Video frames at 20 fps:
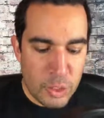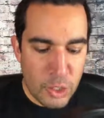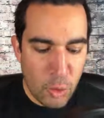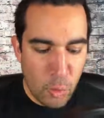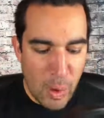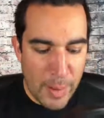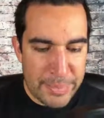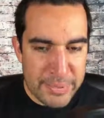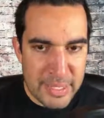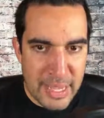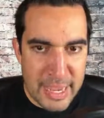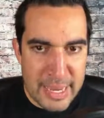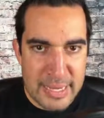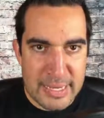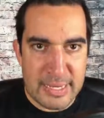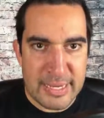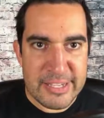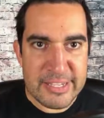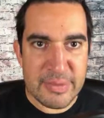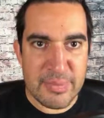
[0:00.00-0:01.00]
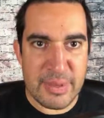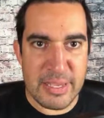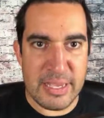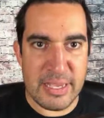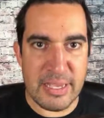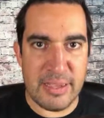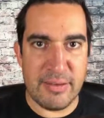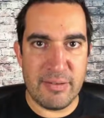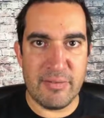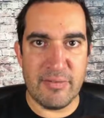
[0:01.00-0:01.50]
Your website needs to
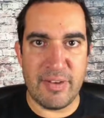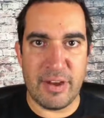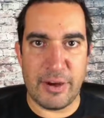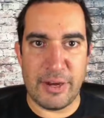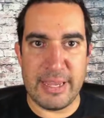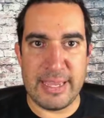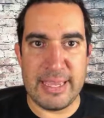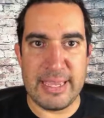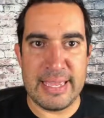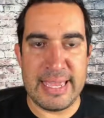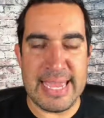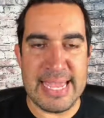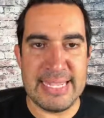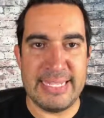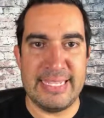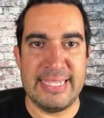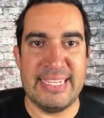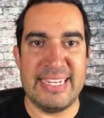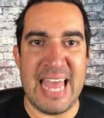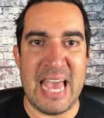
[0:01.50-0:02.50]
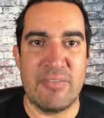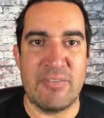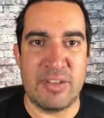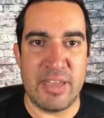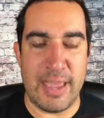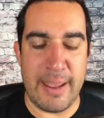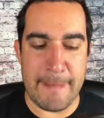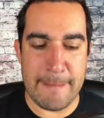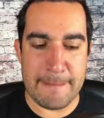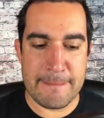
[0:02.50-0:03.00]
be very easy to
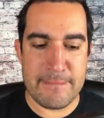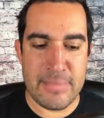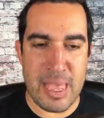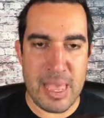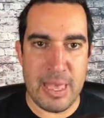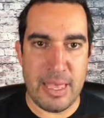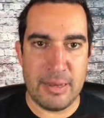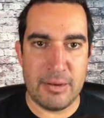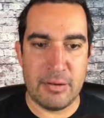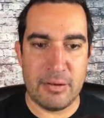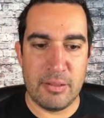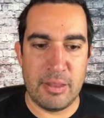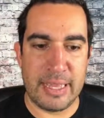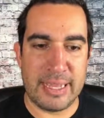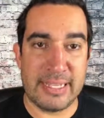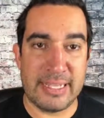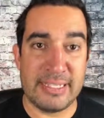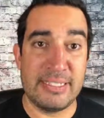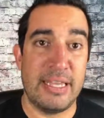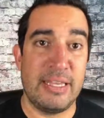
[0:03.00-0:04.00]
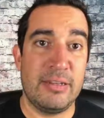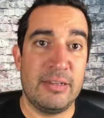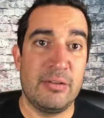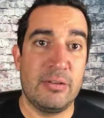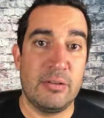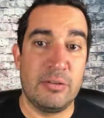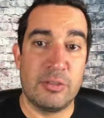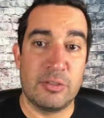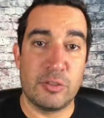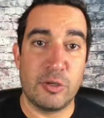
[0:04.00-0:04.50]
navigate. And like I
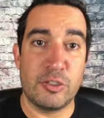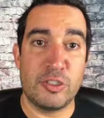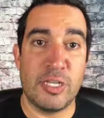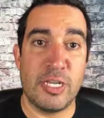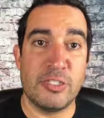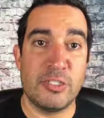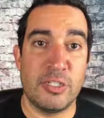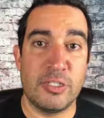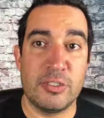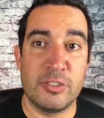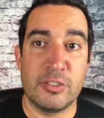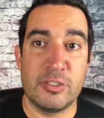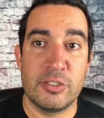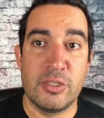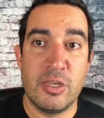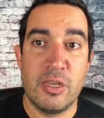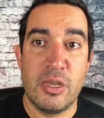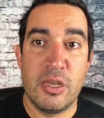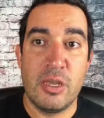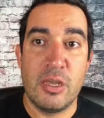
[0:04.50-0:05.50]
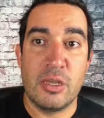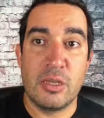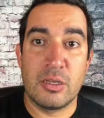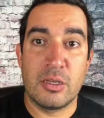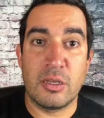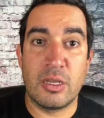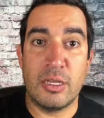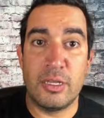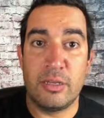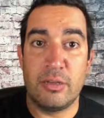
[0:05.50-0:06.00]
said, the search engines
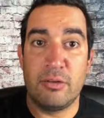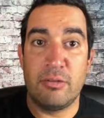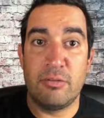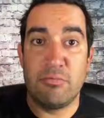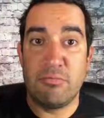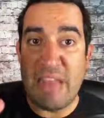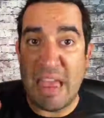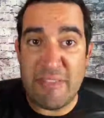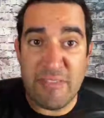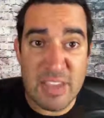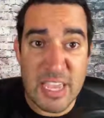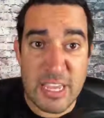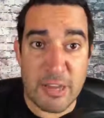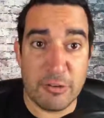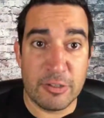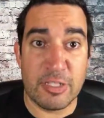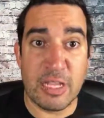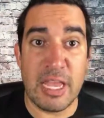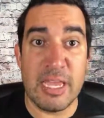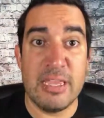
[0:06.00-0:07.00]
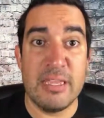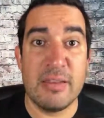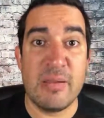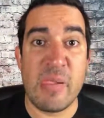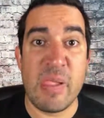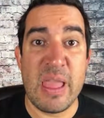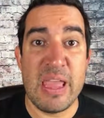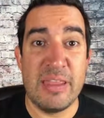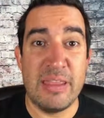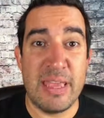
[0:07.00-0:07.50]
can navigate your site,
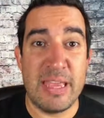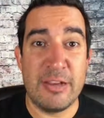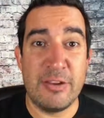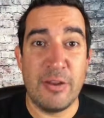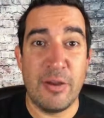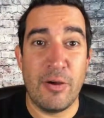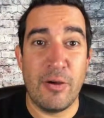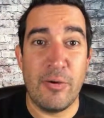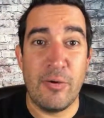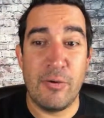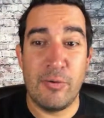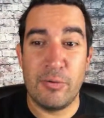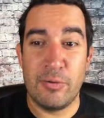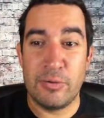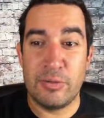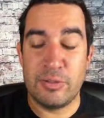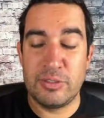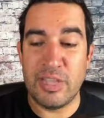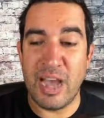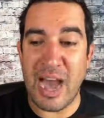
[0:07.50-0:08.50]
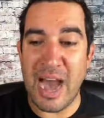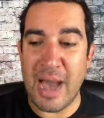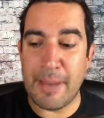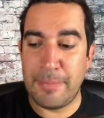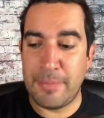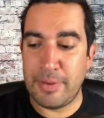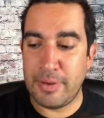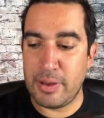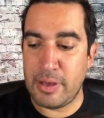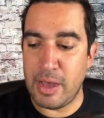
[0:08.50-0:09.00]
and they know
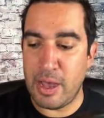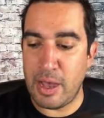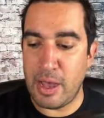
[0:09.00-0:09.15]
top